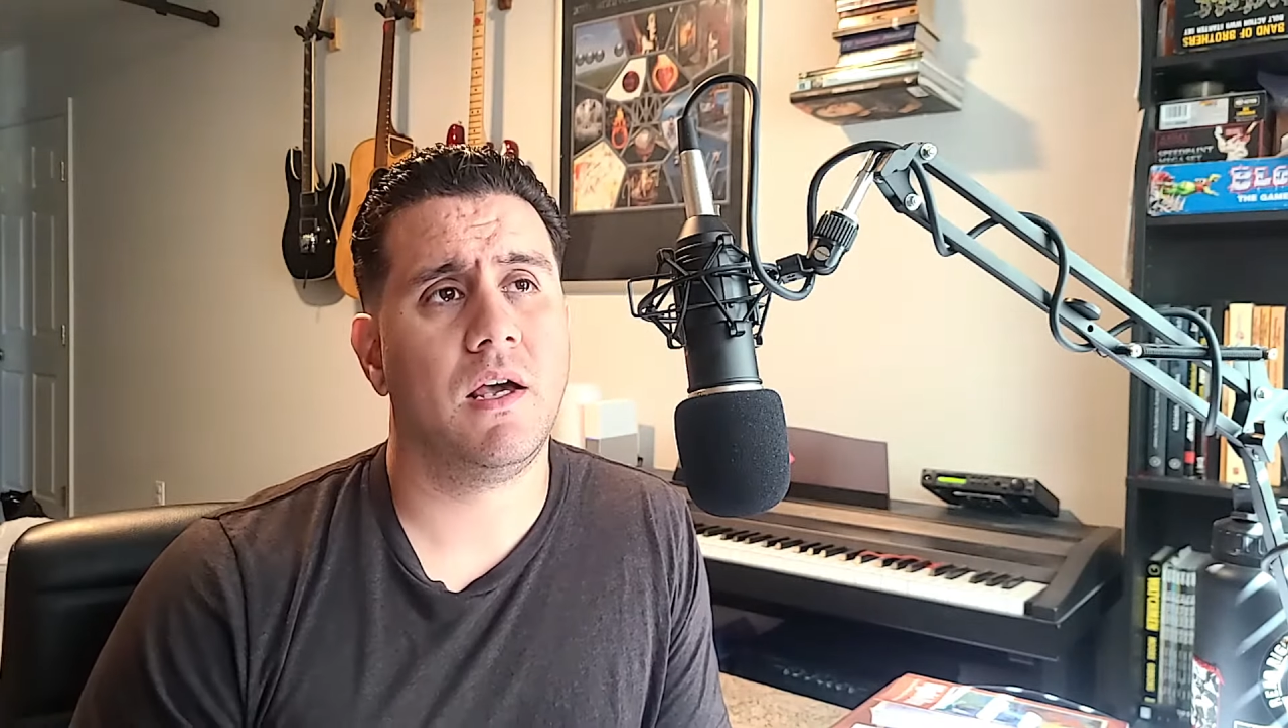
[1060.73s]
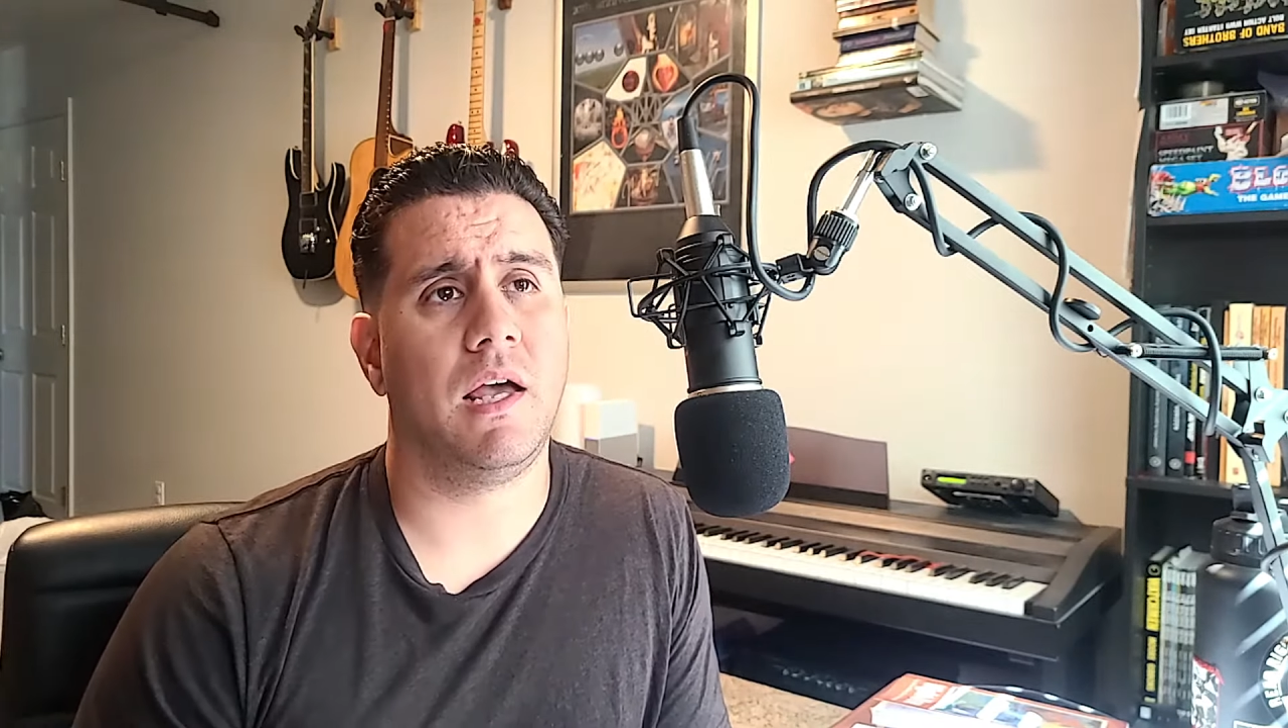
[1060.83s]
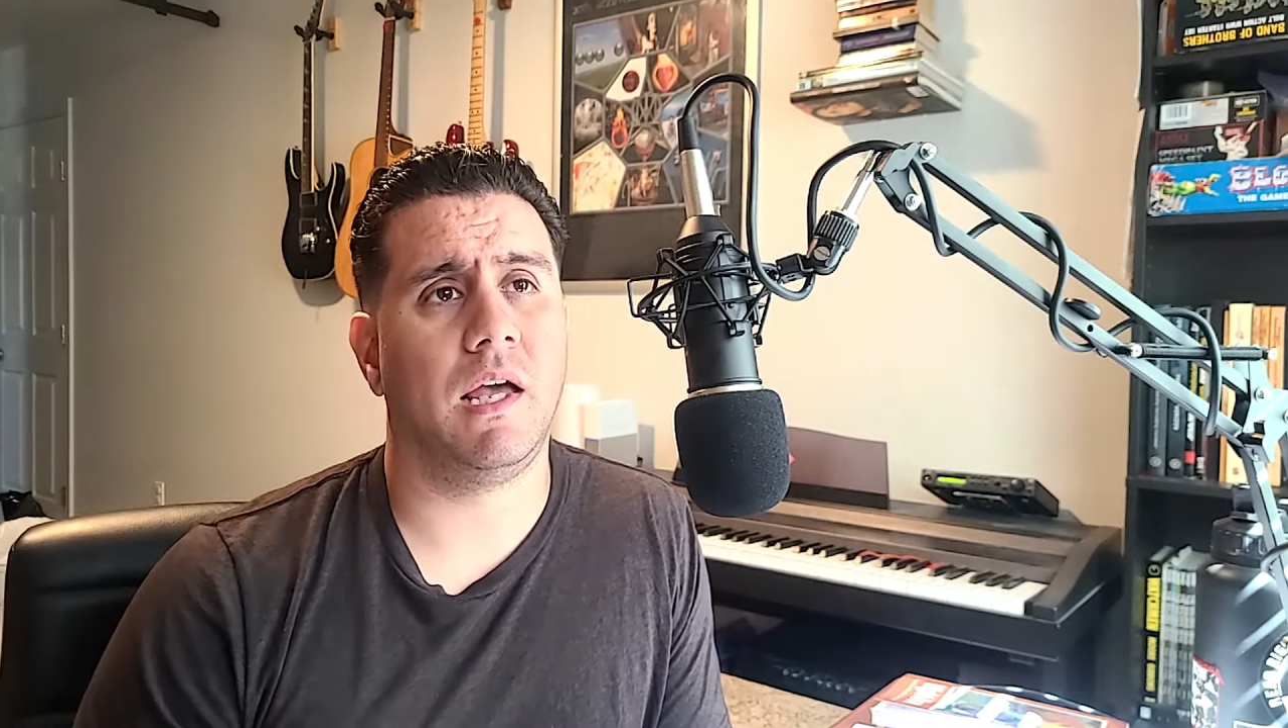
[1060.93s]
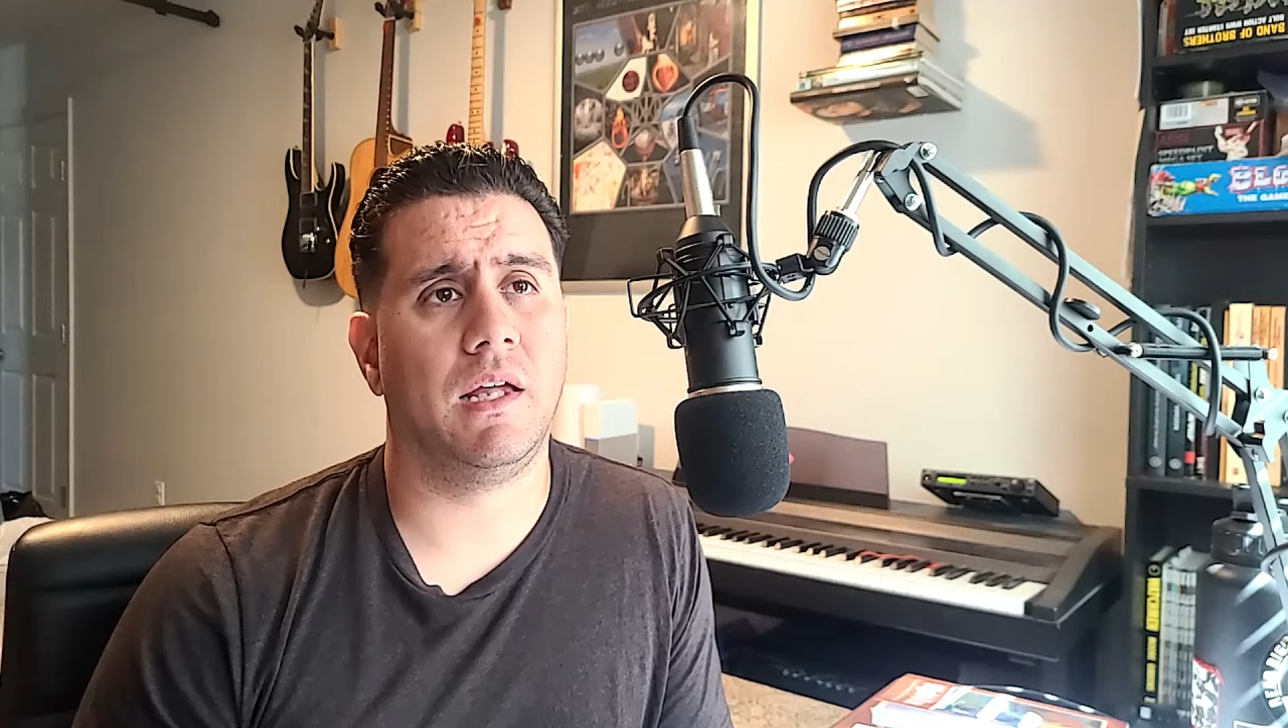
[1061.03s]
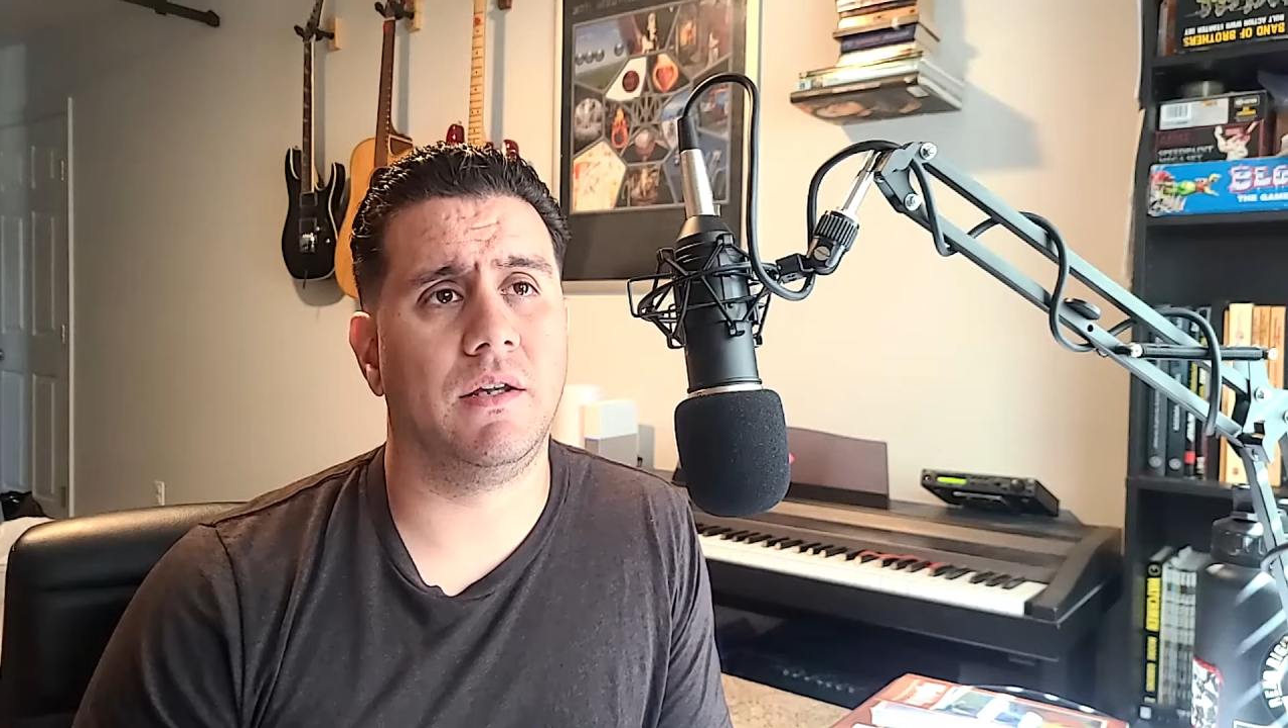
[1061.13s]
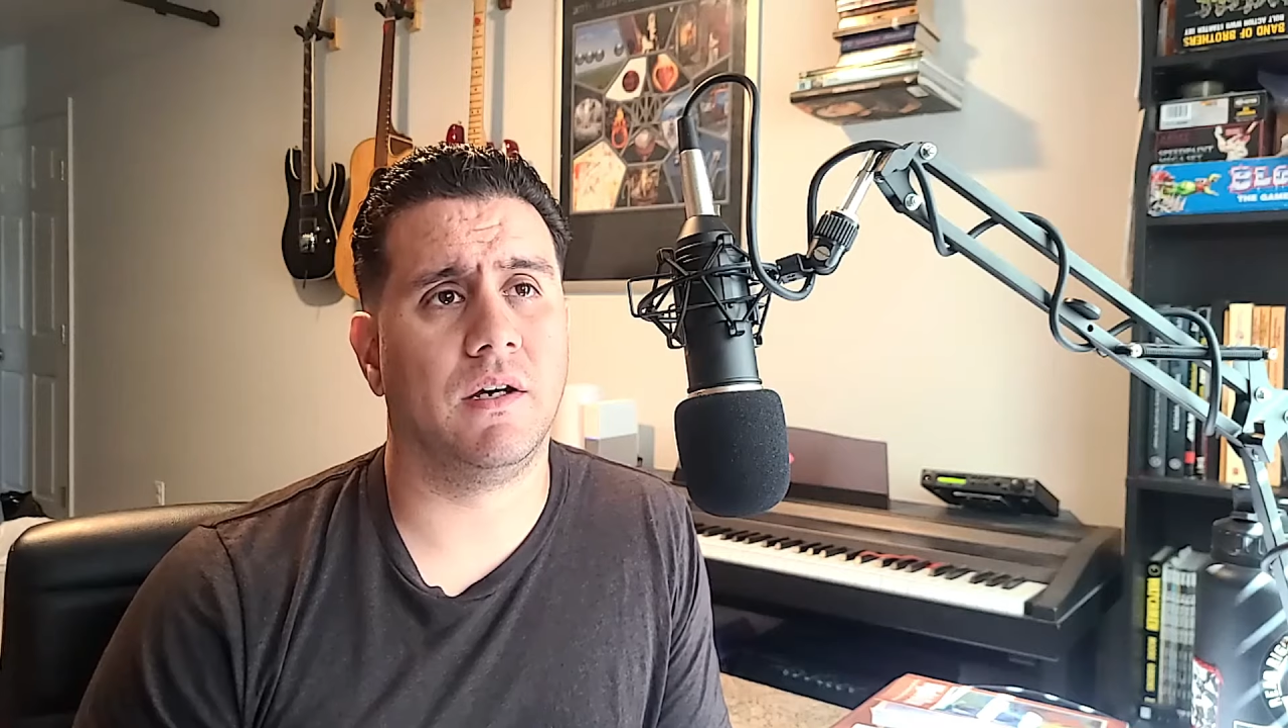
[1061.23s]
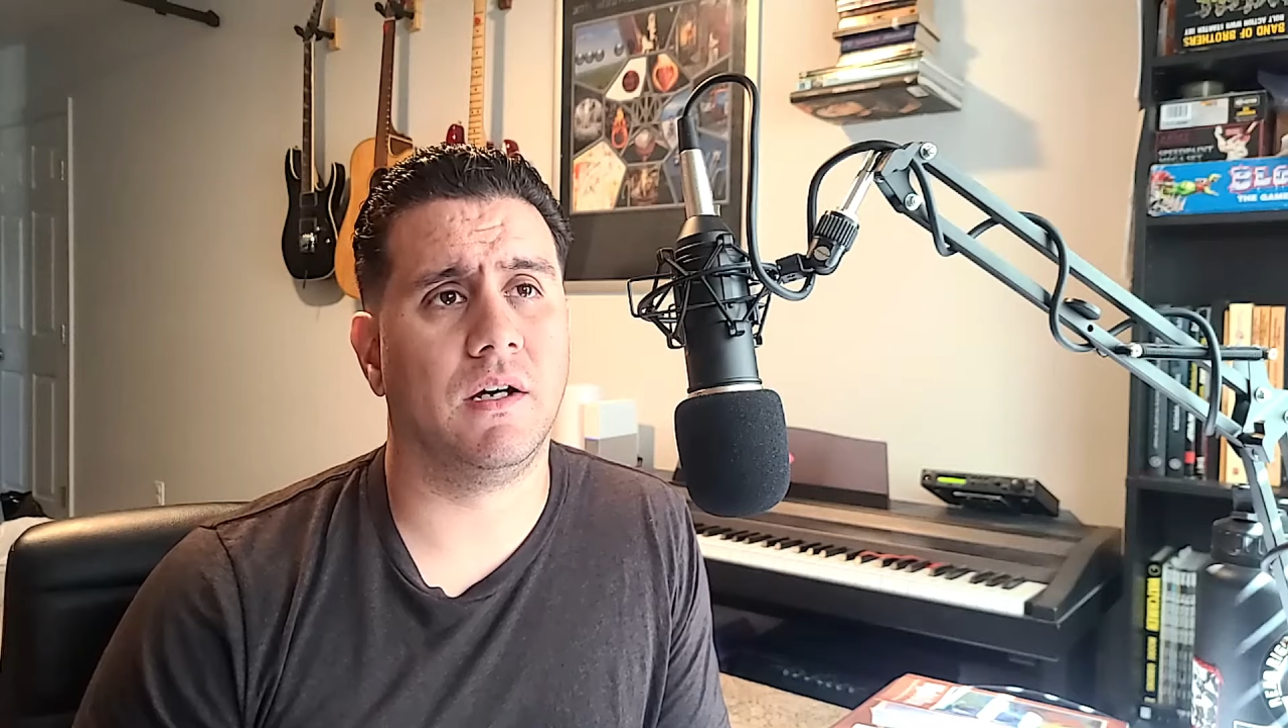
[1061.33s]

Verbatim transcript: and